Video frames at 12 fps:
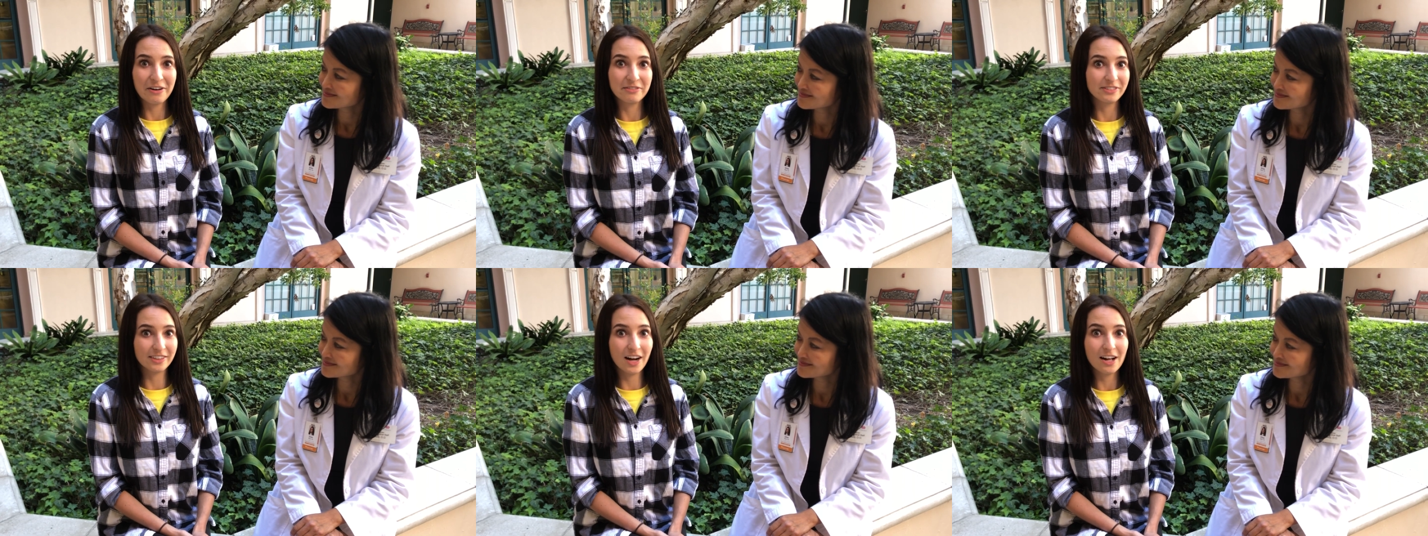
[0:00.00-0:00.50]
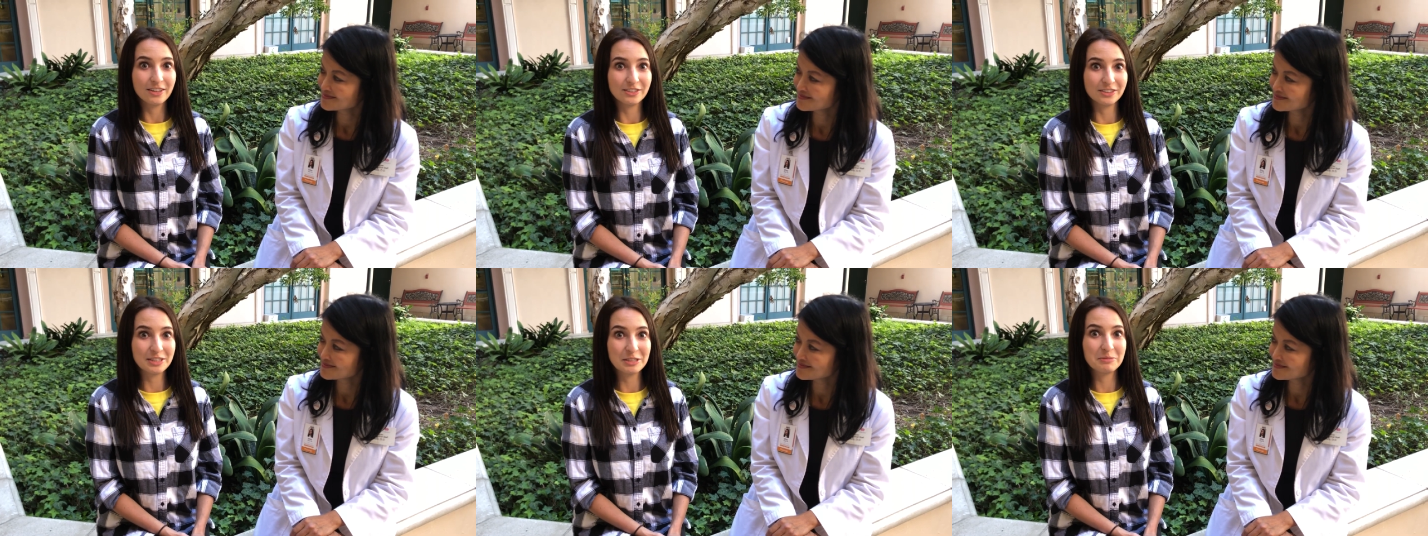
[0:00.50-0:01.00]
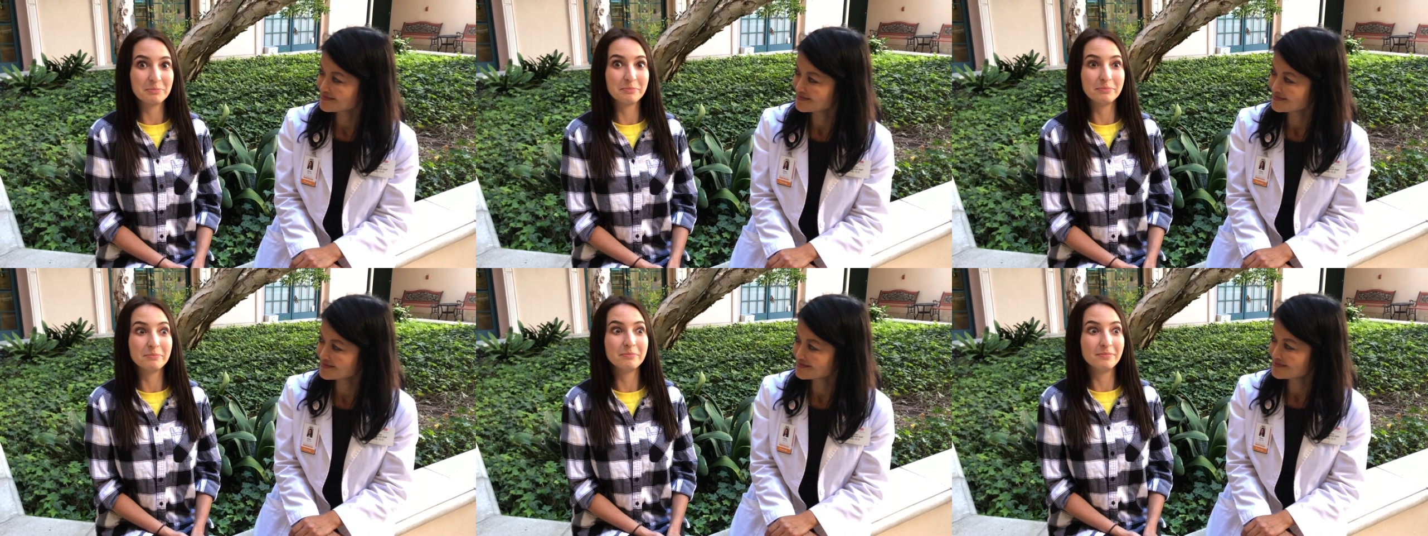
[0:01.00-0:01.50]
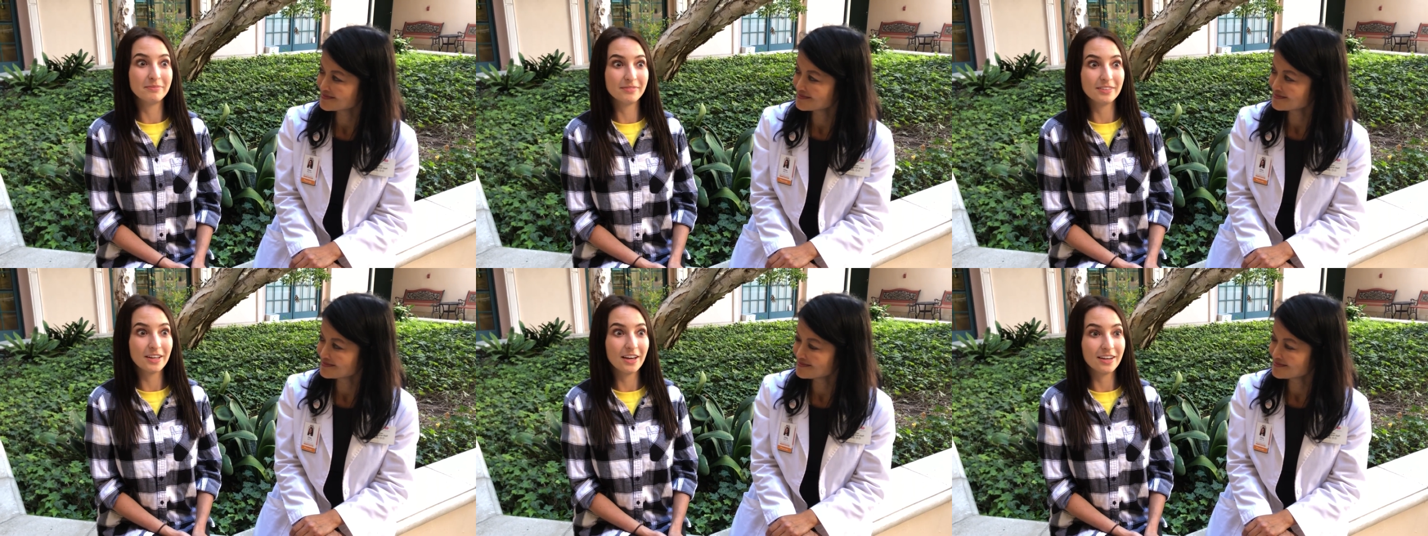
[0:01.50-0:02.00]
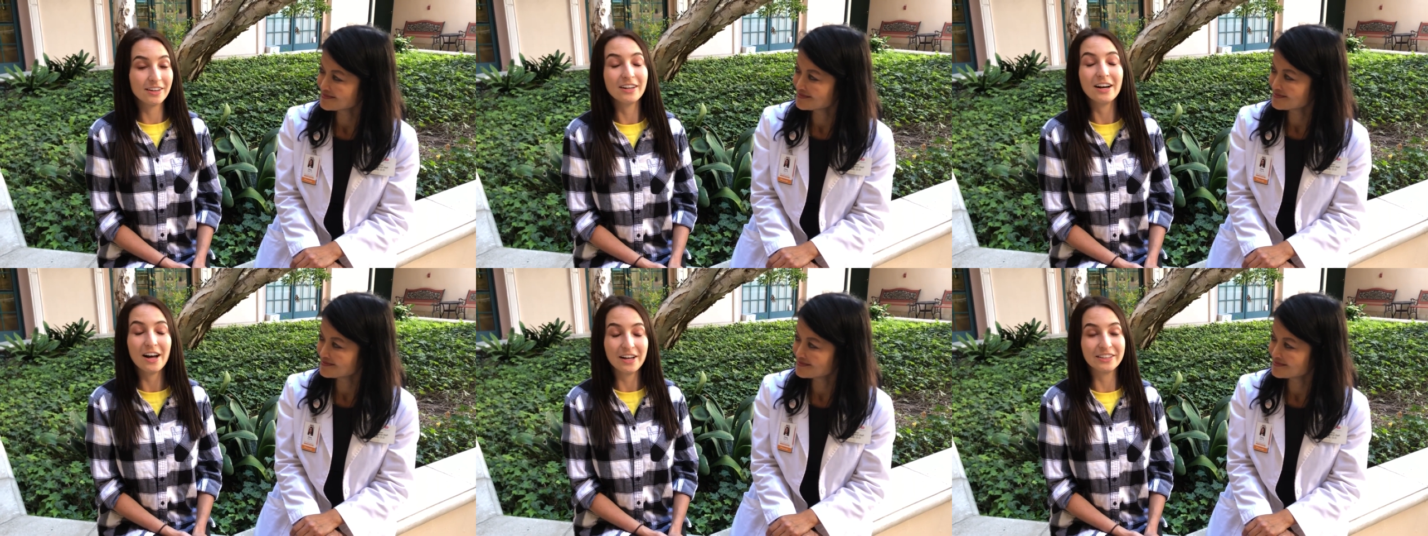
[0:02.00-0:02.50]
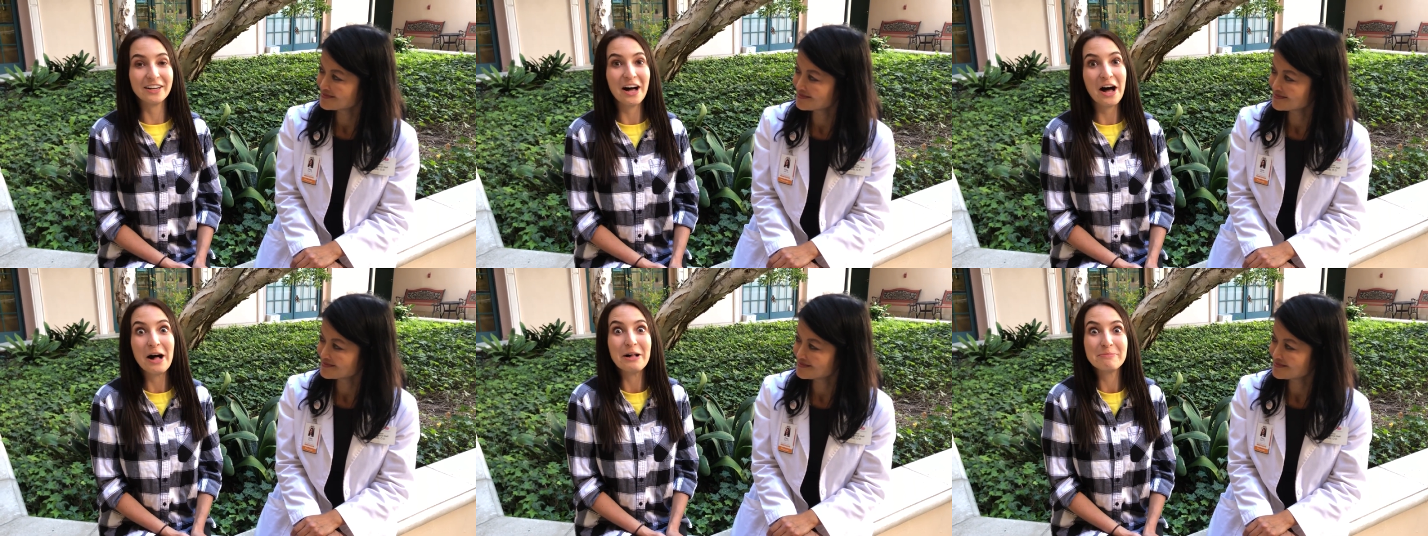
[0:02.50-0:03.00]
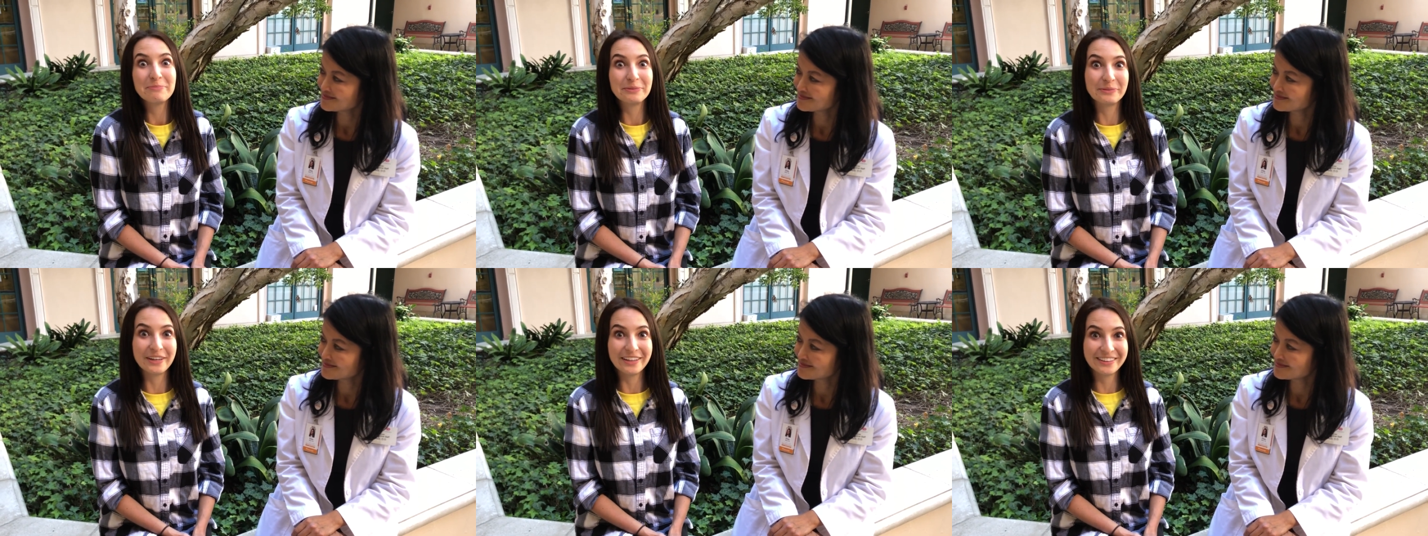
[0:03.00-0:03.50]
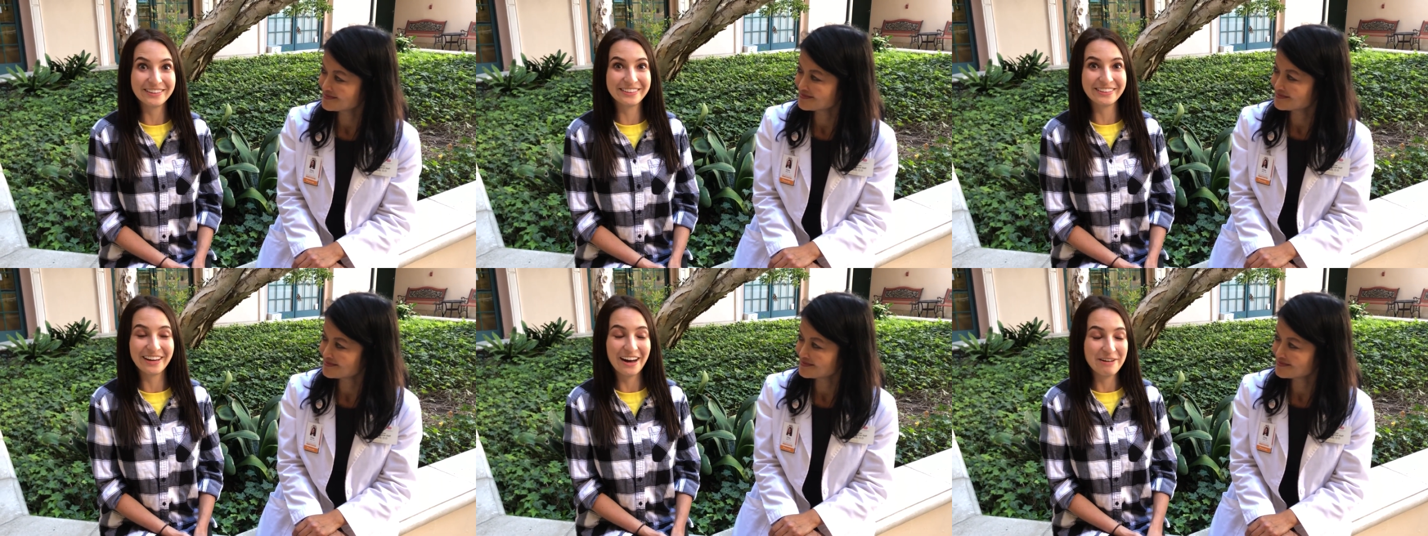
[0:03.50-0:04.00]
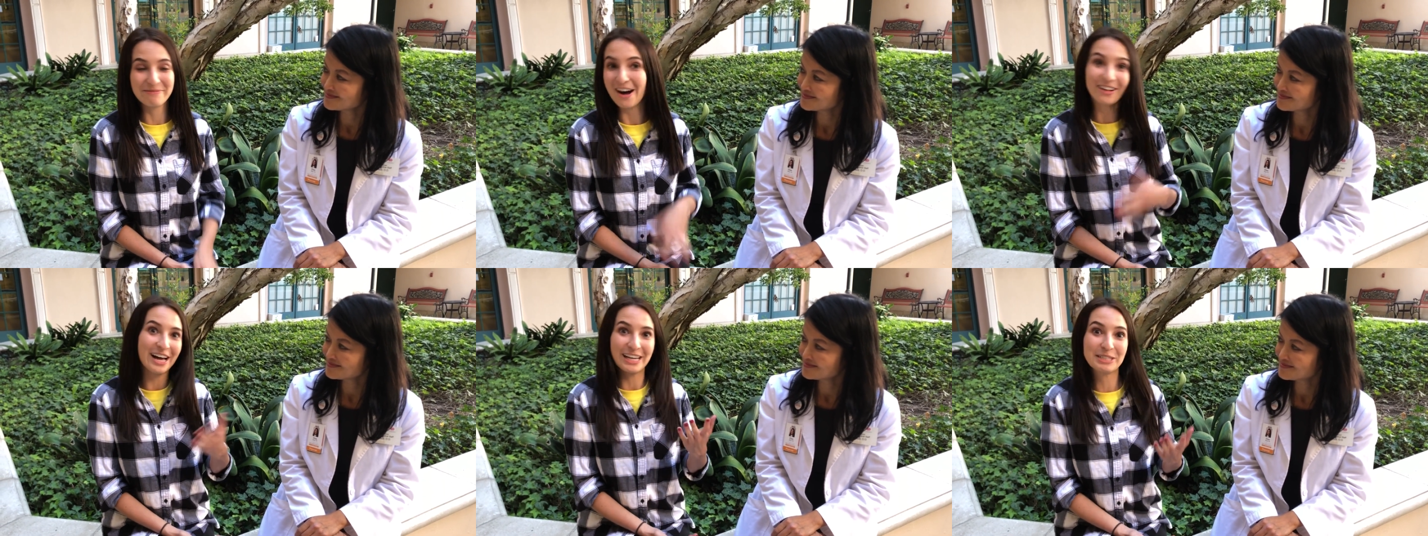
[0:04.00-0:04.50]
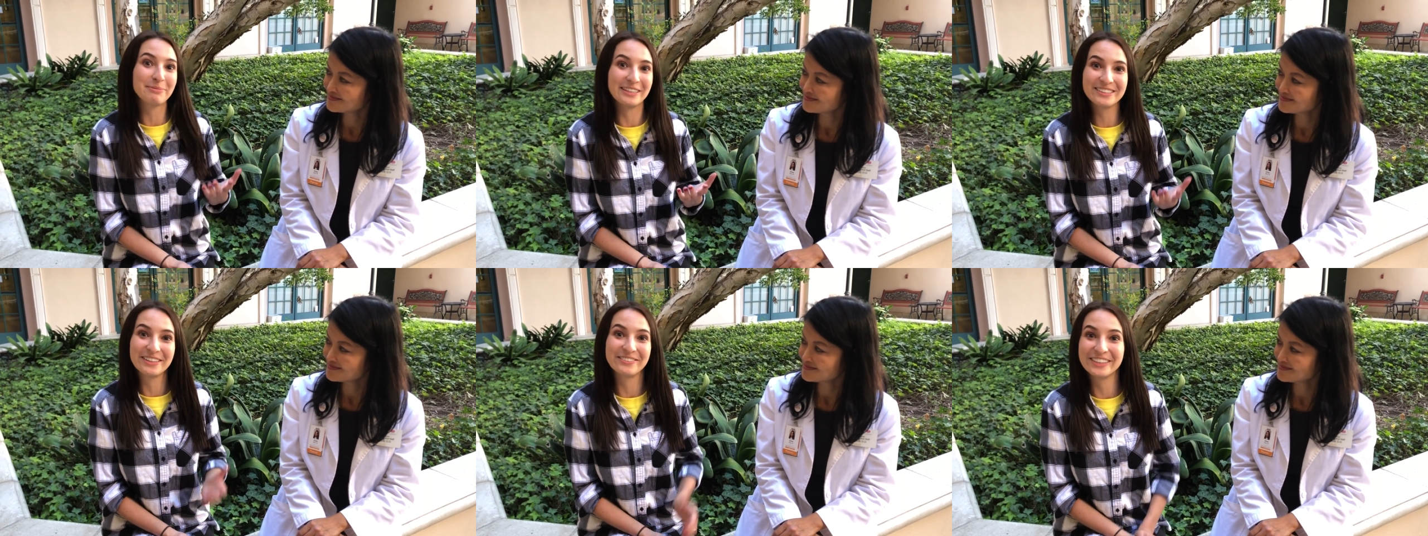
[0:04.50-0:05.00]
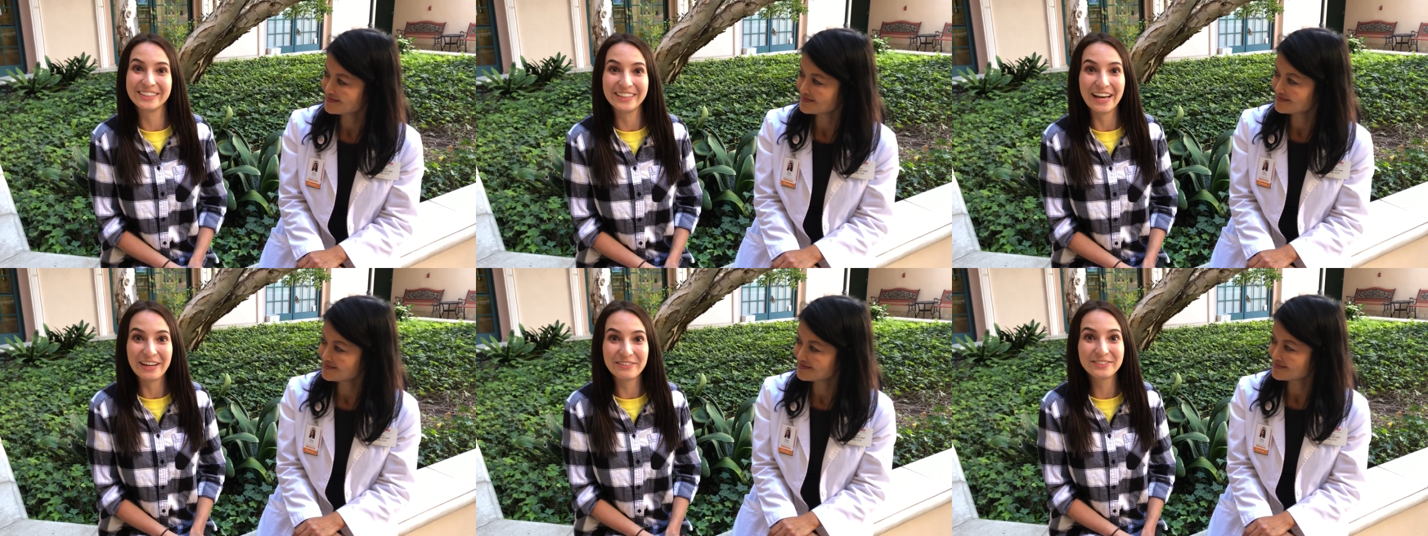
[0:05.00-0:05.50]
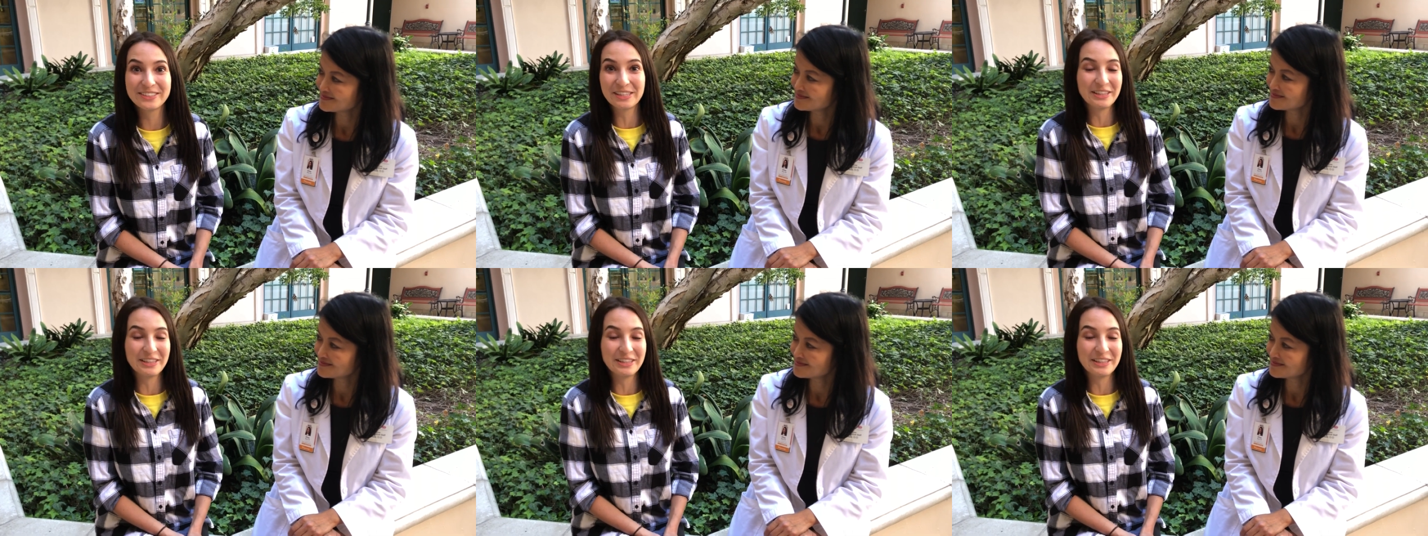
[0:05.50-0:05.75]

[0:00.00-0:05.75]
Speaker 1: overall just It'll help with all aspects of your life.